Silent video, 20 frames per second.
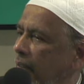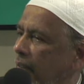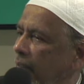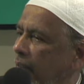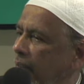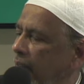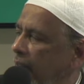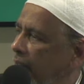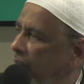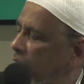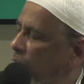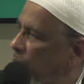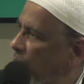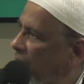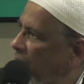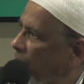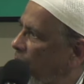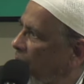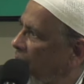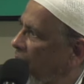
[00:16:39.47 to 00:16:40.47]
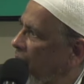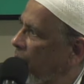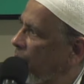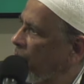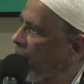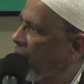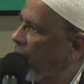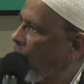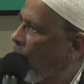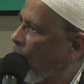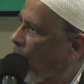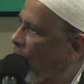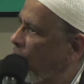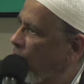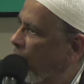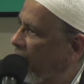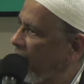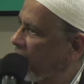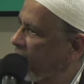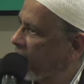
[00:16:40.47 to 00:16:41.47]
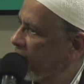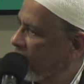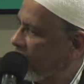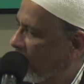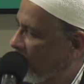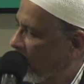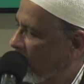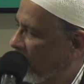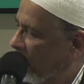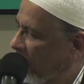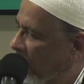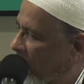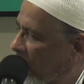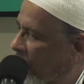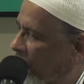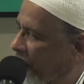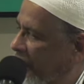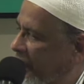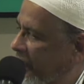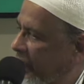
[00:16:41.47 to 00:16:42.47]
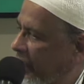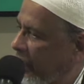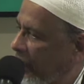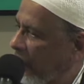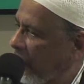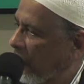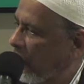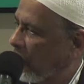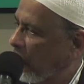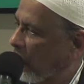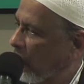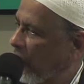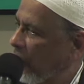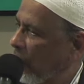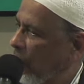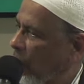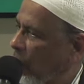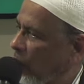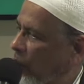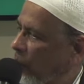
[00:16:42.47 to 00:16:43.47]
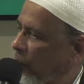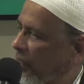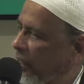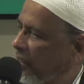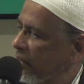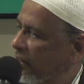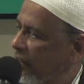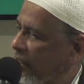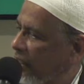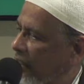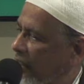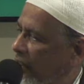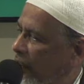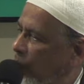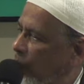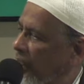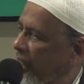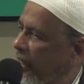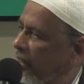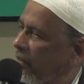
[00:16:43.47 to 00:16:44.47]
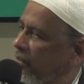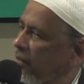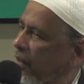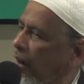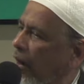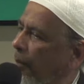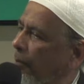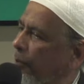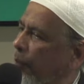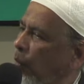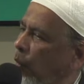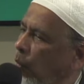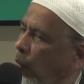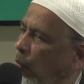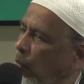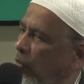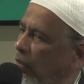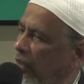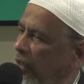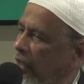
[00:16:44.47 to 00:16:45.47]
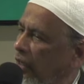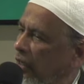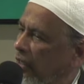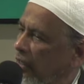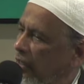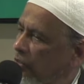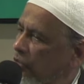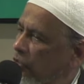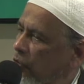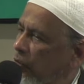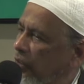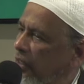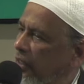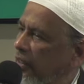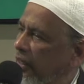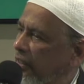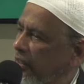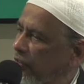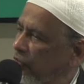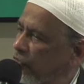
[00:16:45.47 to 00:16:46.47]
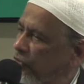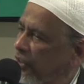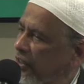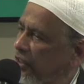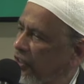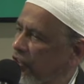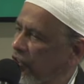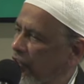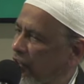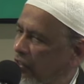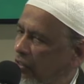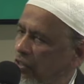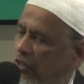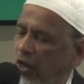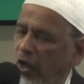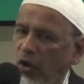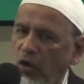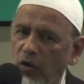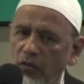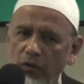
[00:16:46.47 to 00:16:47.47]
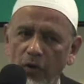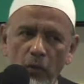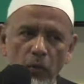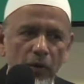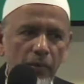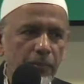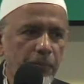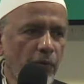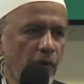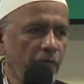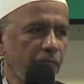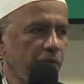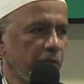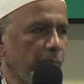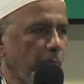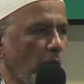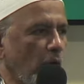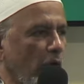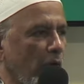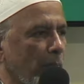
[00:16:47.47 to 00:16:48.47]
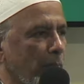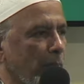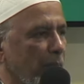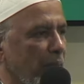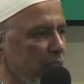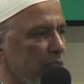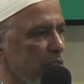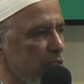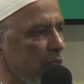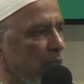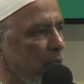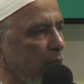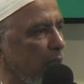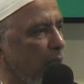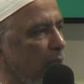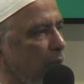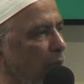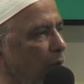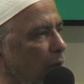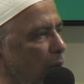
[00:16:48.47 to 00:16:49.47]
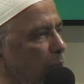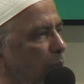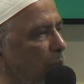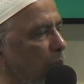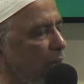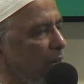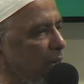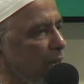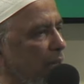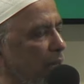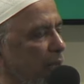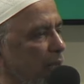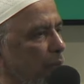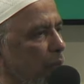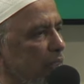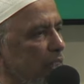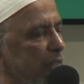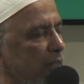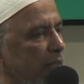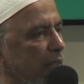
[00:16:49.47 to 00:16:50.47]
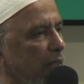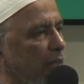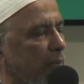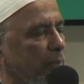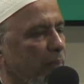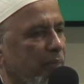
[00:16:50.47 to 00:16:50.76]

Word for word: That we, we, we are always greeting we are always looking to uphold the sunnah, the traditions of our Prophet Muhammad sallallahu alayhi wasallam.